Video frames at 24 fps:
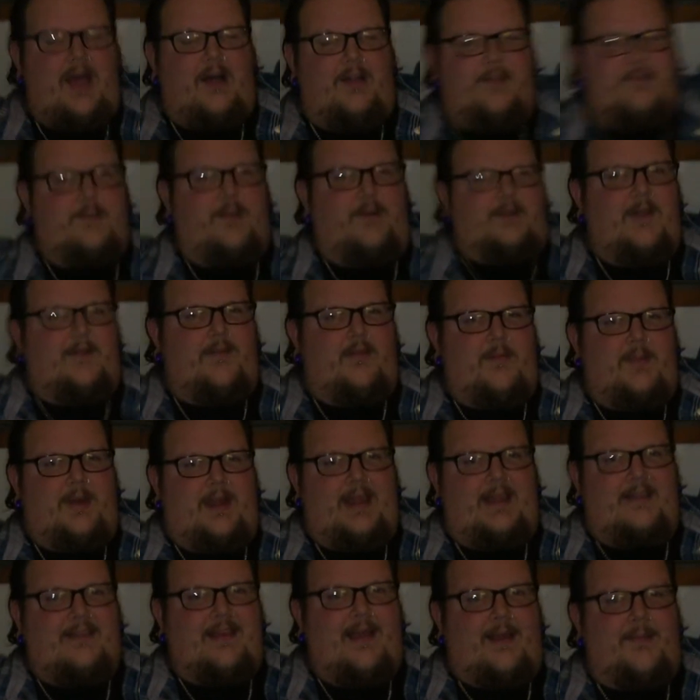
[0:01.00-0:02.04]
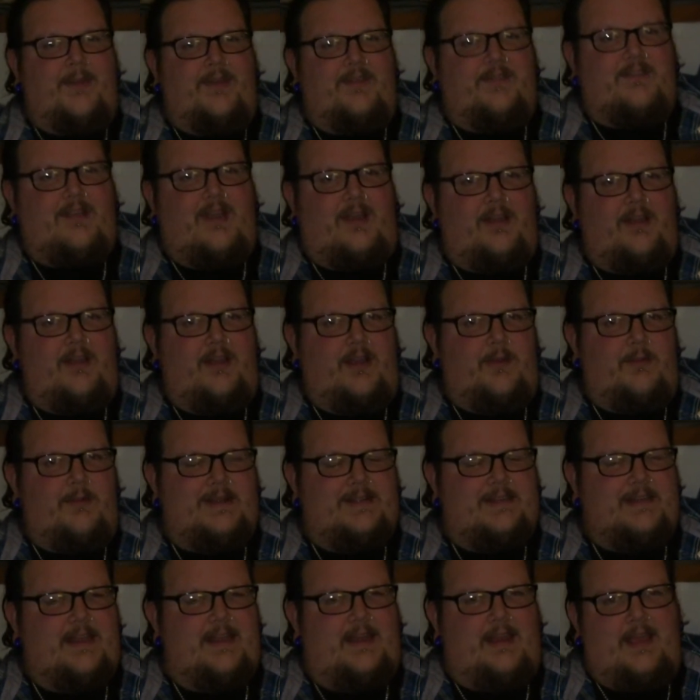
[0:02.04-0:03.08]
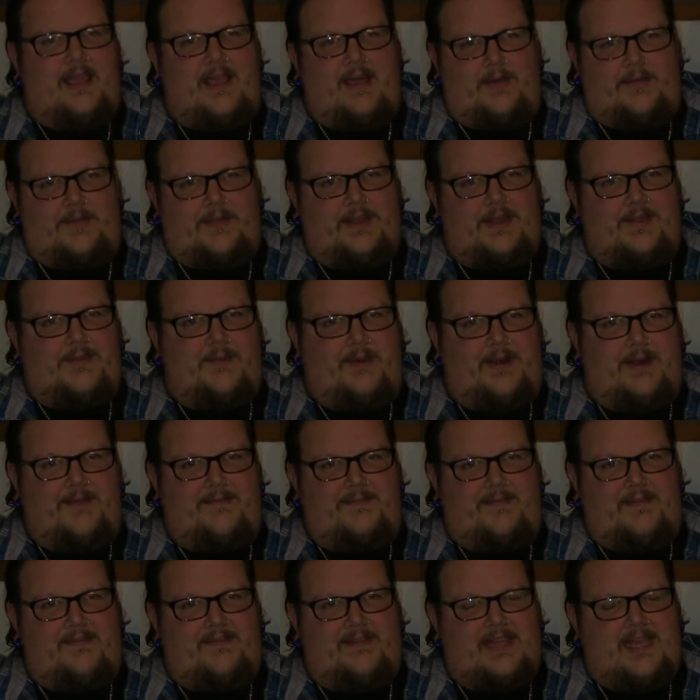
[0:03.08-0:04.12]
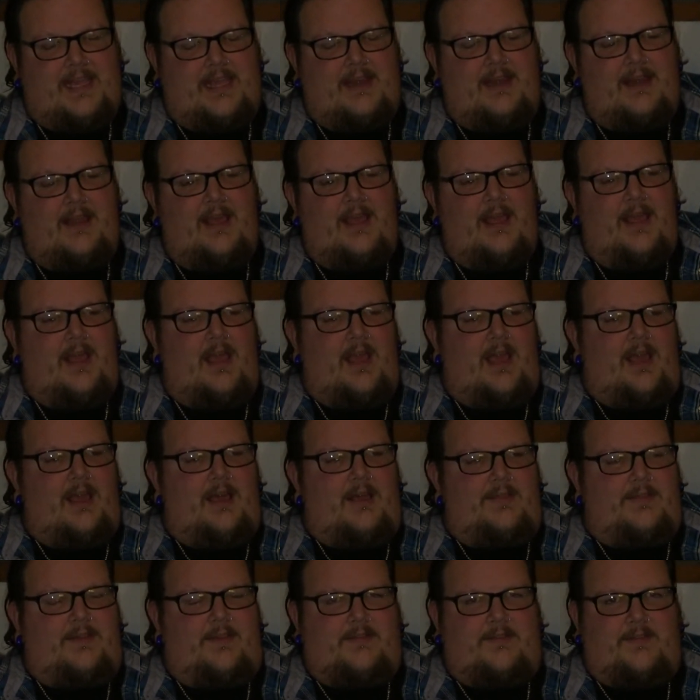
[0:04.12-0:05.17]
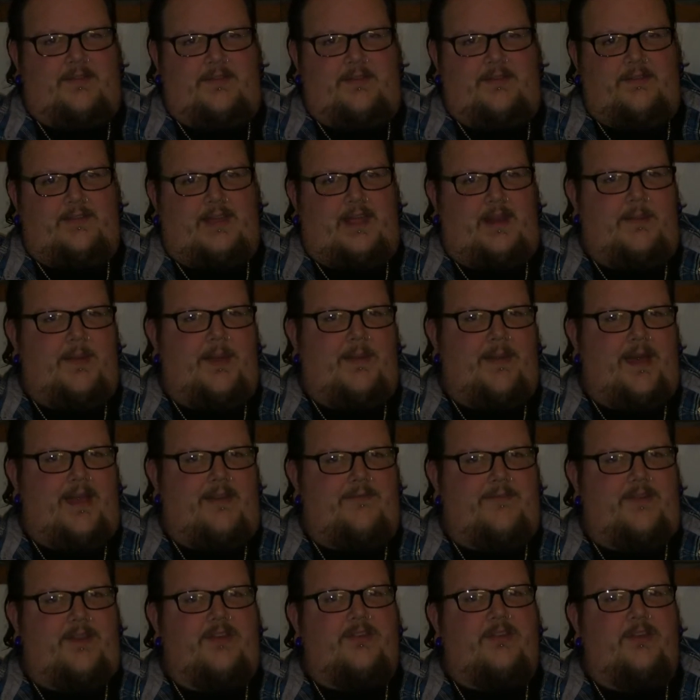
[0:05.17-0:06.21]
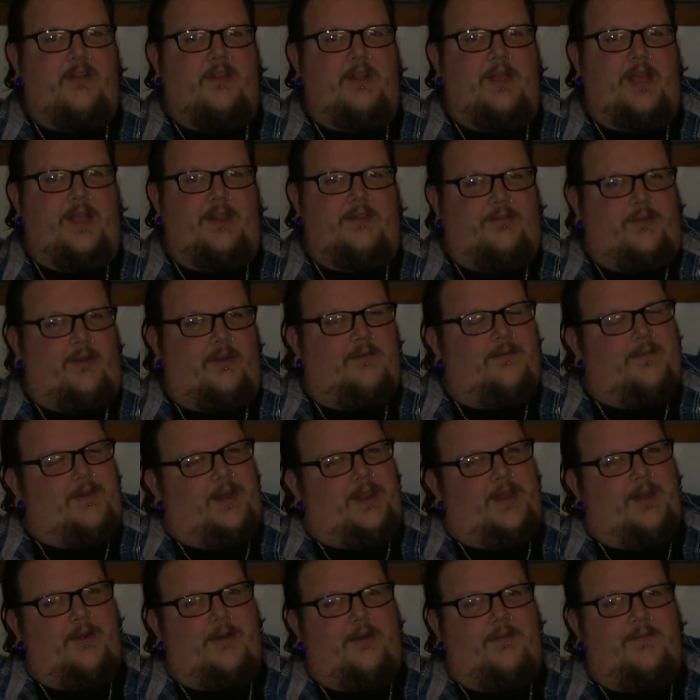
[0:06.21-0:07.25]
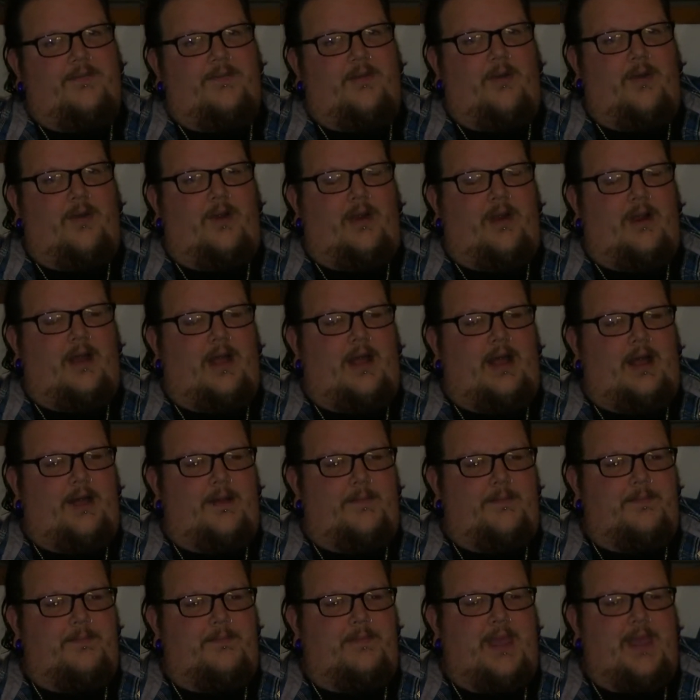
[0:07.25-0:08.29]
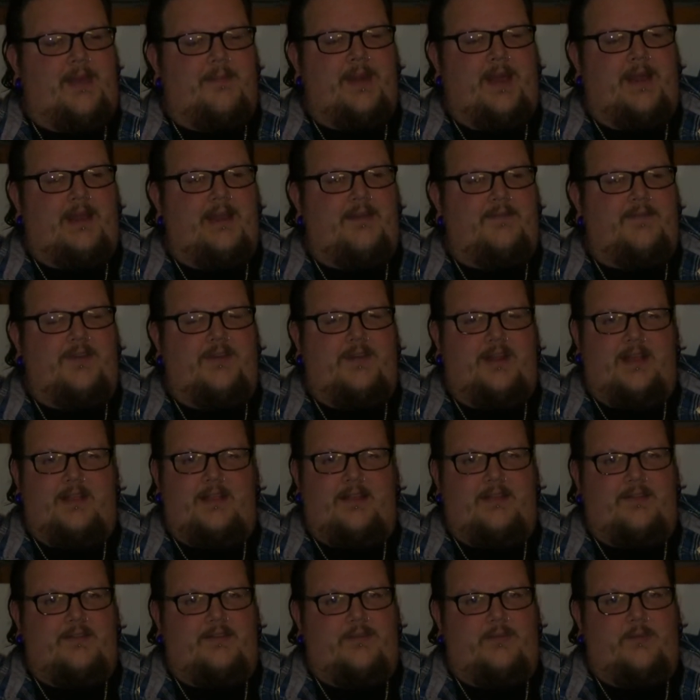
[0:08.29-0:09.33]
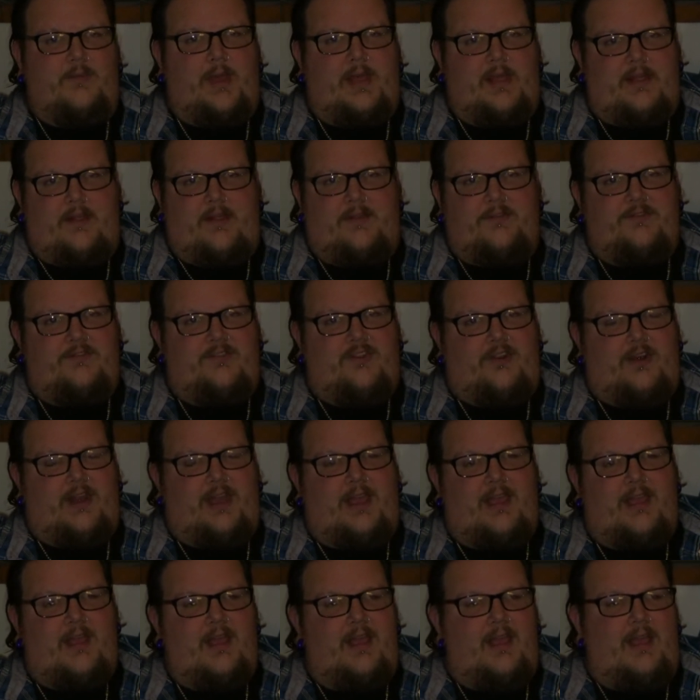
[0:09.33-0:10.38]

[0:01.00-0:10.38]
How's it going, everybody? Tommy Starr here with TD Healthy 2015. This is going to be my official intro video for me and my nephew Dylan's weight loss journey.